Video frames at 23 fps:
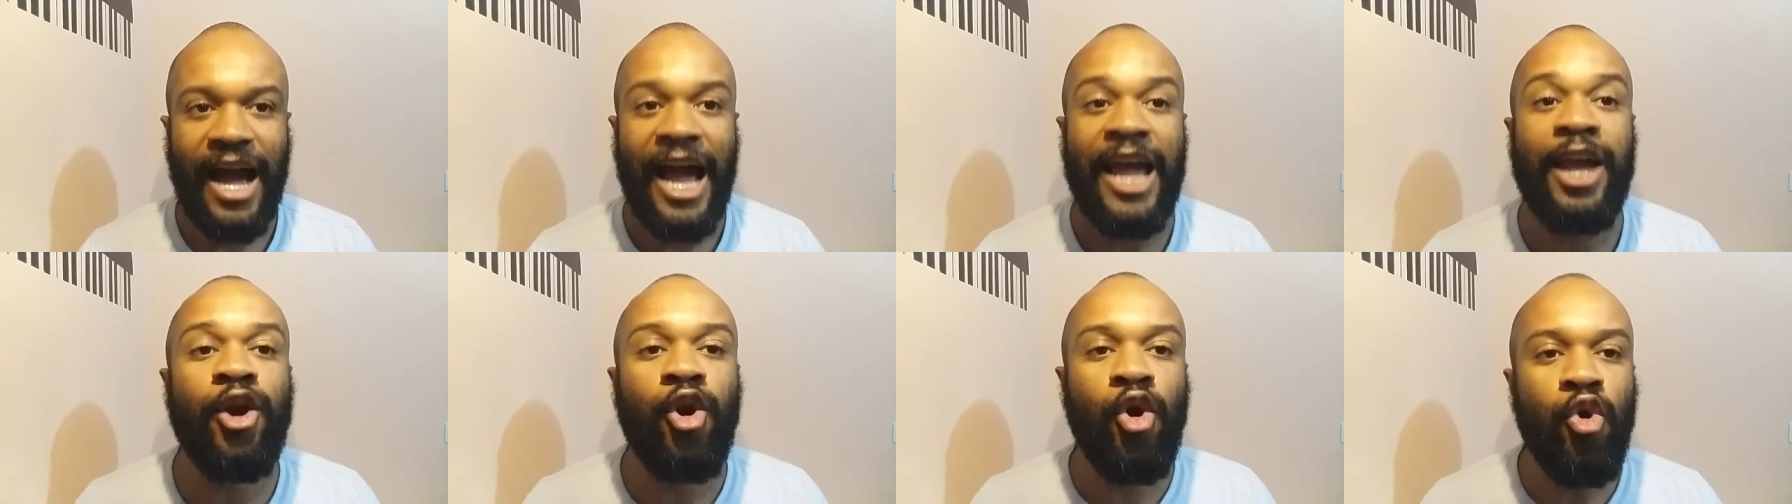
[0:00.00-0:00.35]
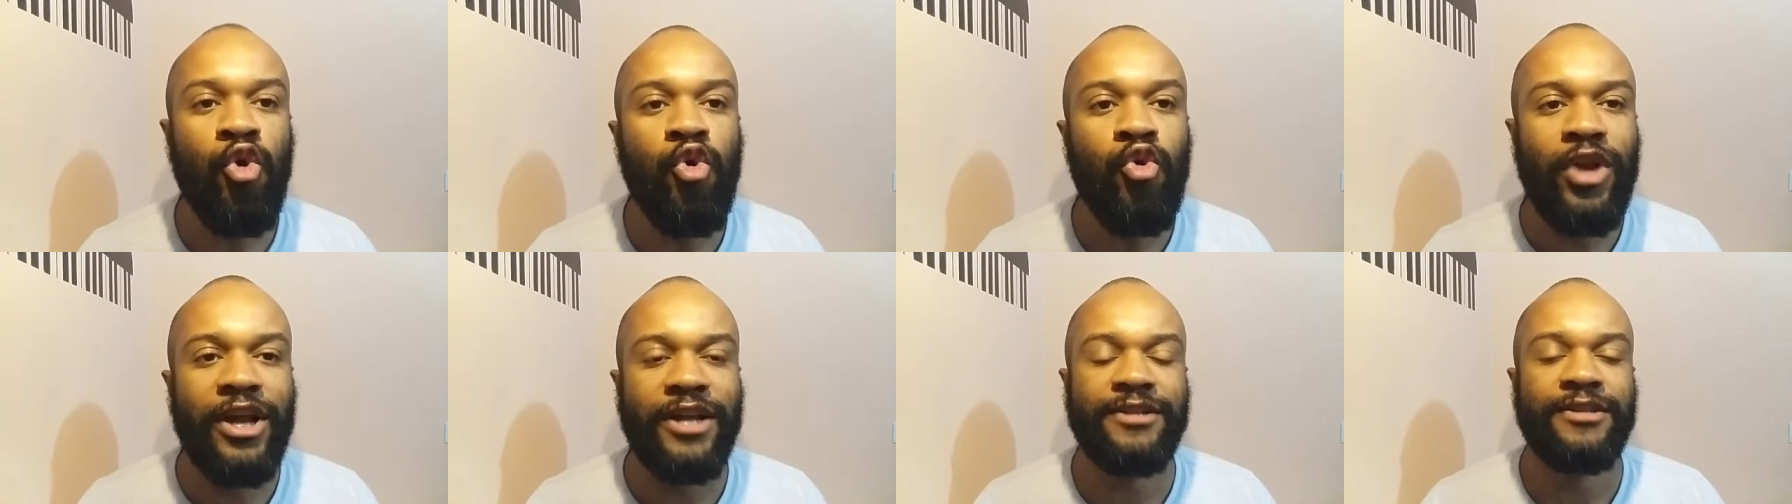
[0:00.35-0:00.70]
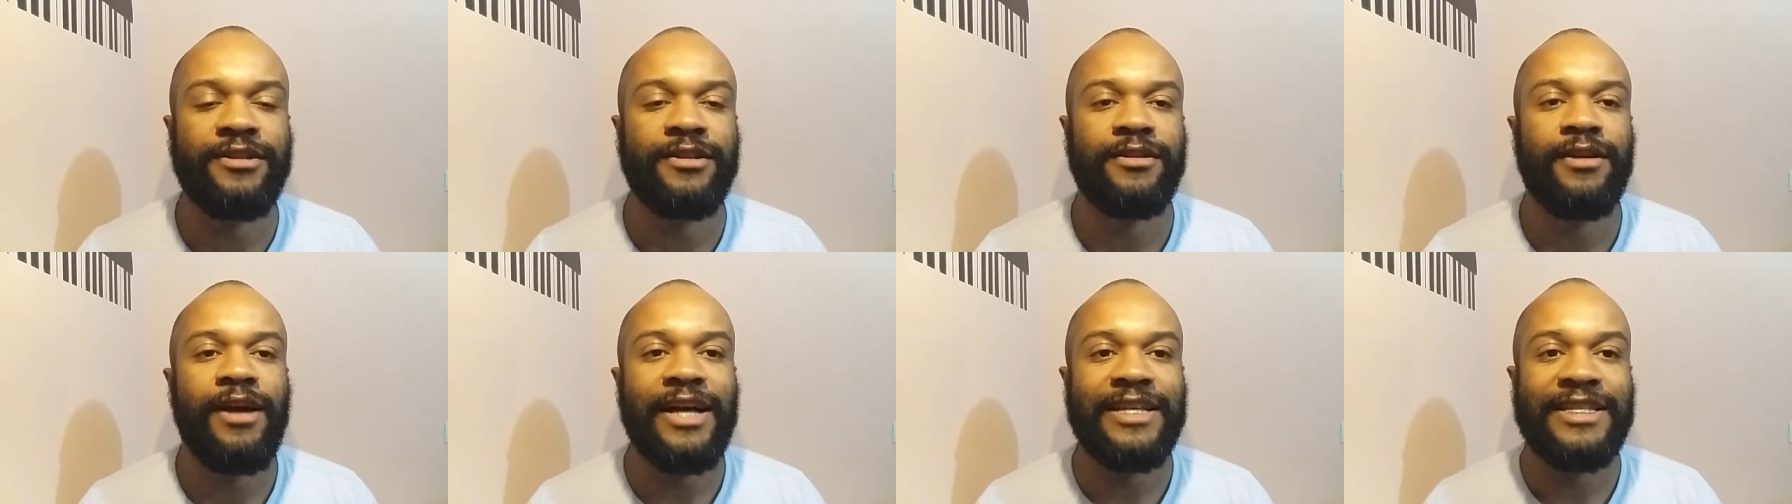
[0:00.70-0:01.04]
i
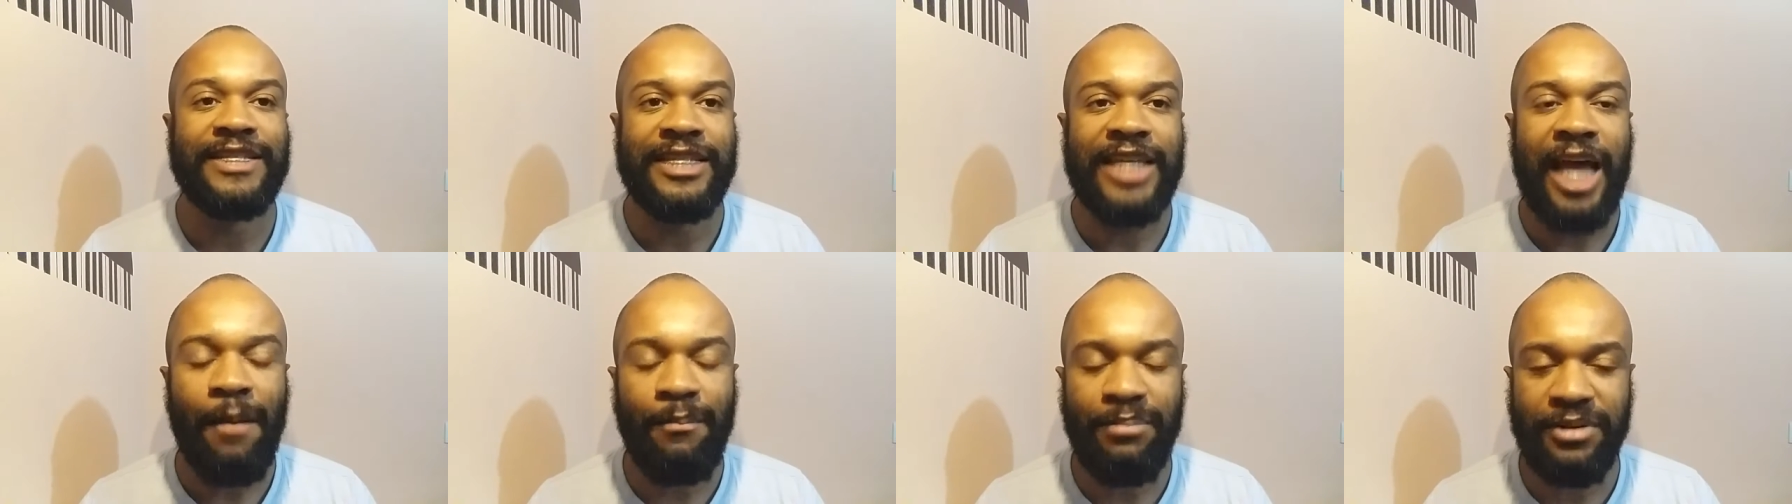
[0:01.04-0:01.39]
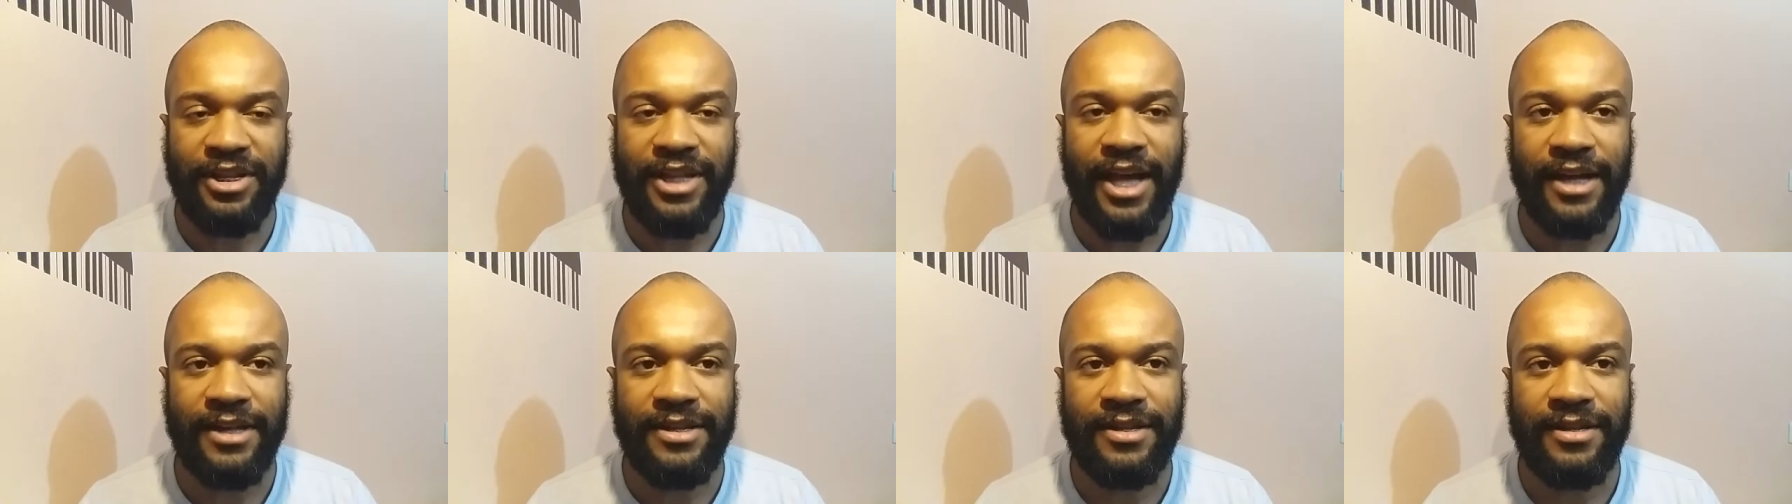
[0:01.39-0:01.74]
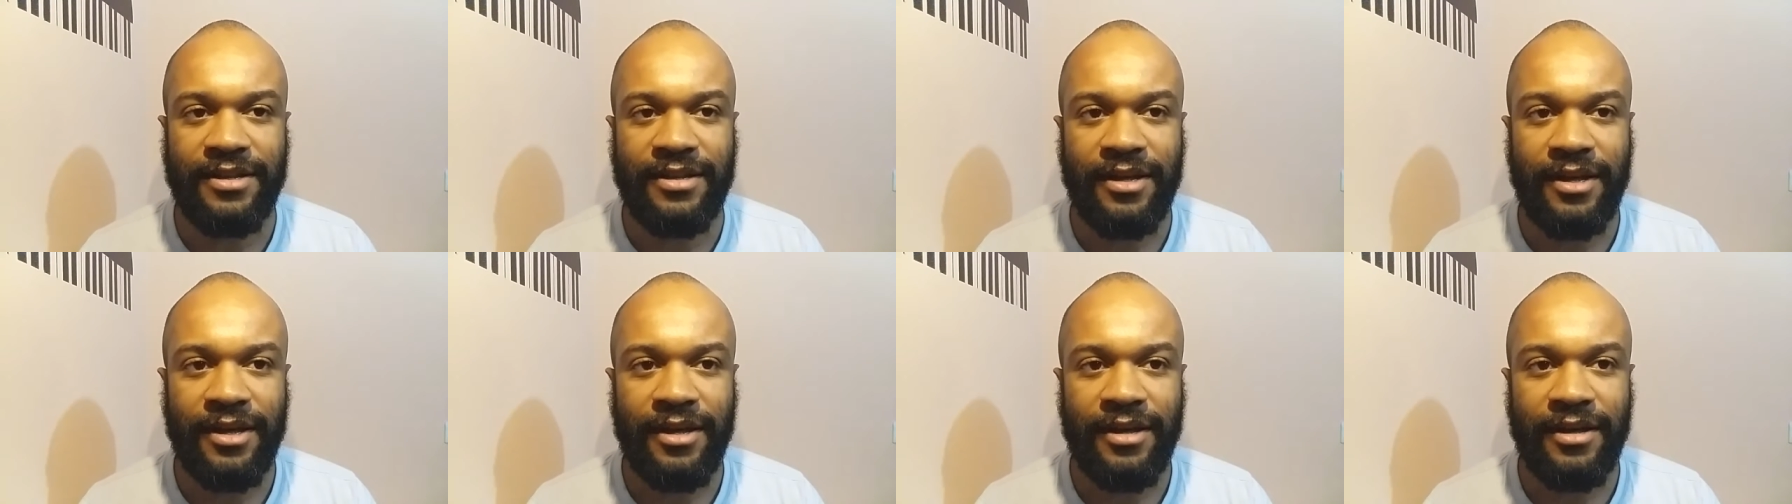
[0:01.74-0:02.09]
couldn't accept that